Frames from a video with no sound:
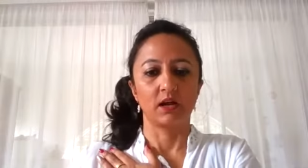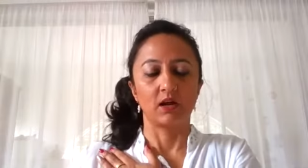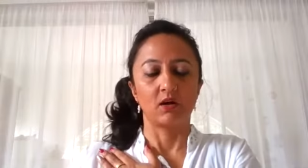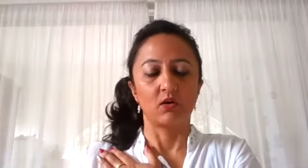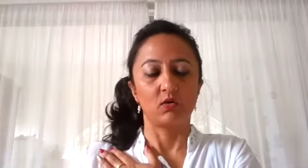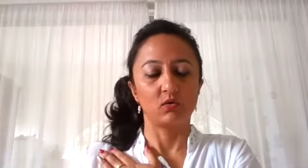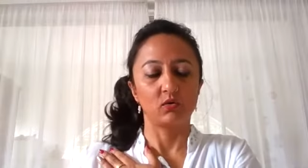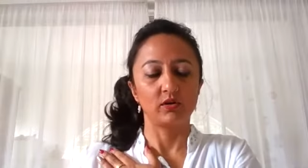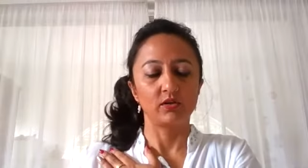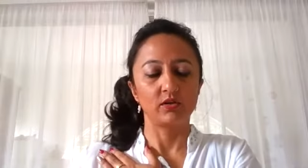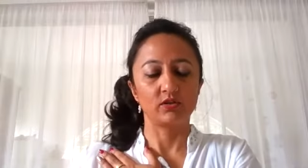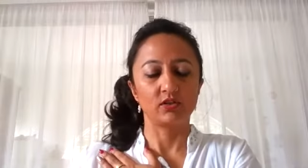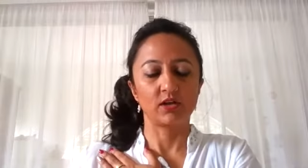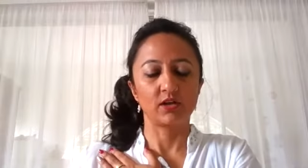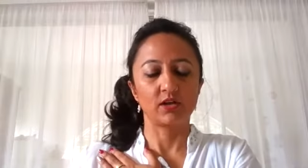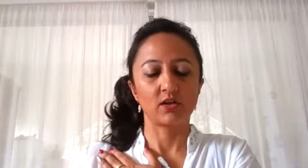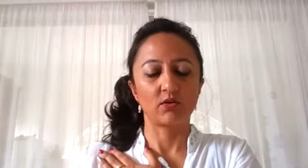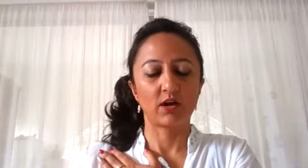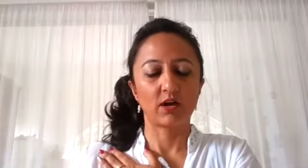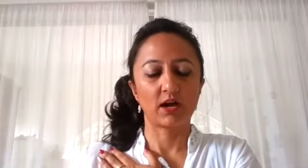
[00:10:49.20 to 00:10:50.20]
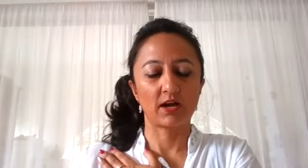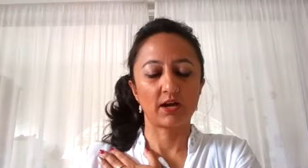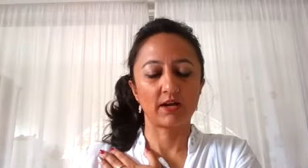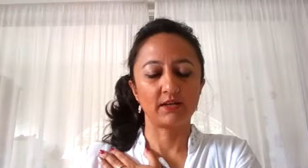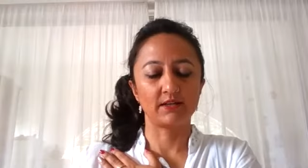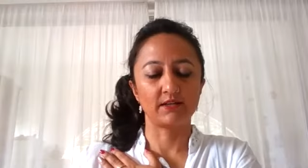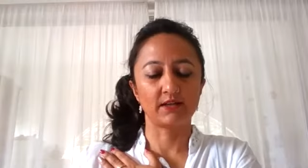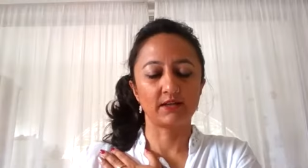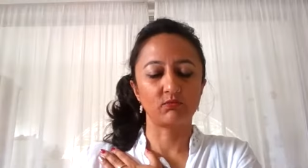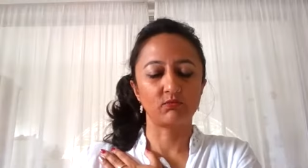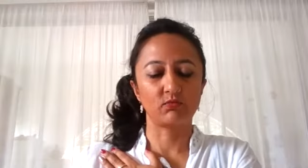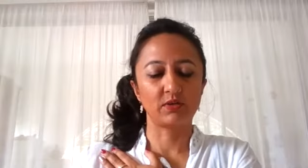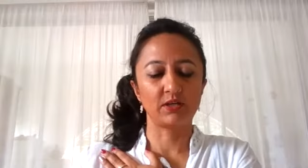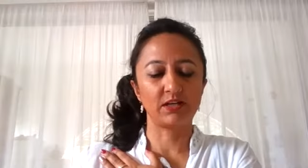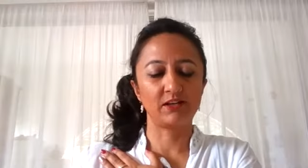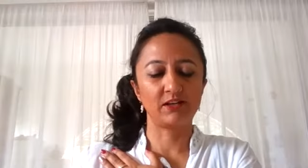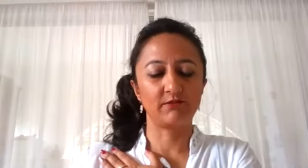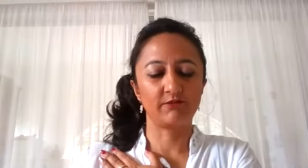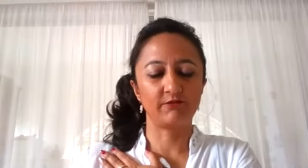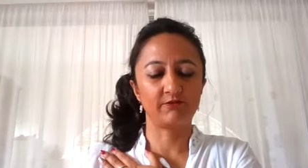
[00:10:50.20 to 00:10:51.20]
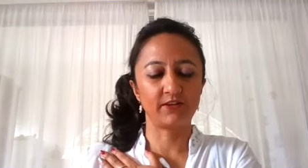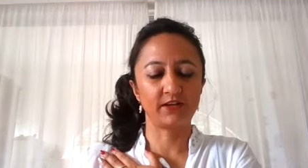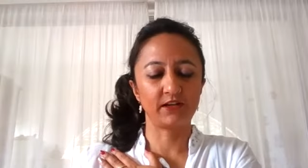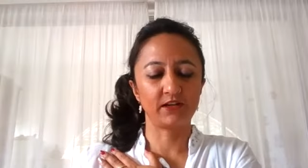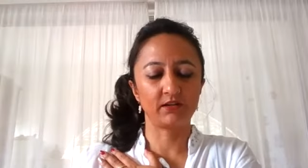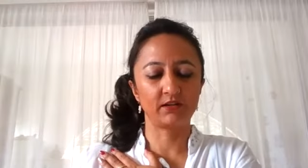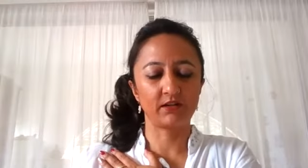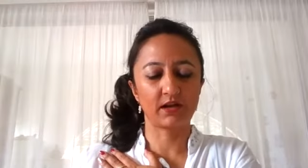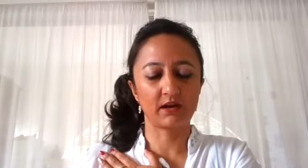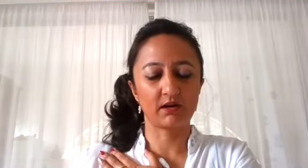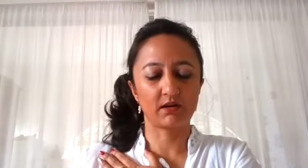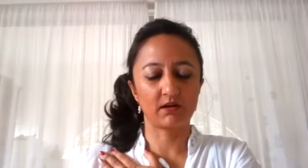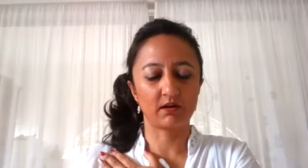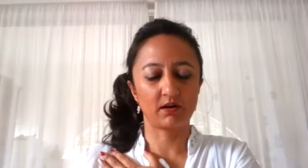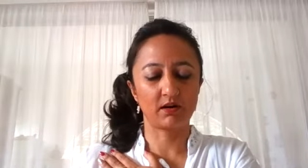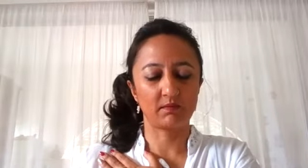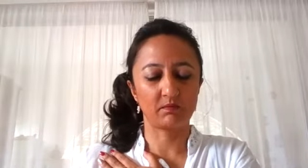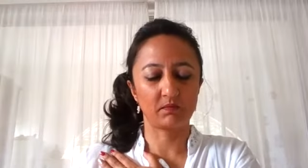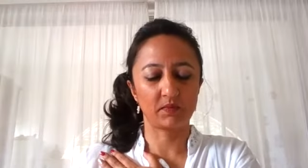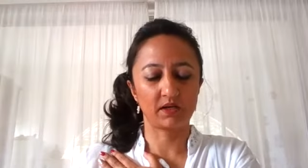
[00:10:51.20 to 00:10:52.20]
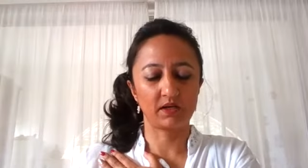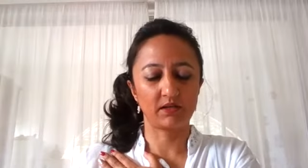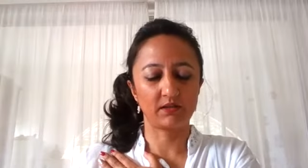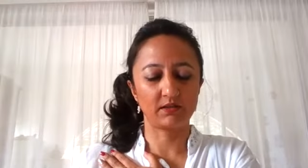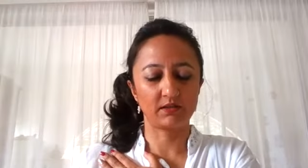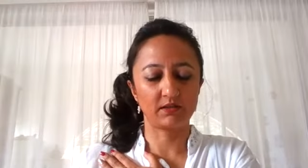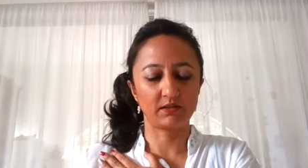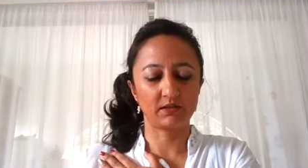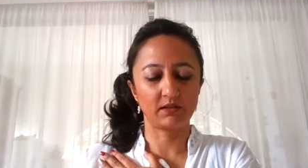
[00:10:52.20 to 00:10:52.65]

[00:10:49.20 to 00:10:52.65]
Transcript: Or shut your eyes and really feel that heartbeat.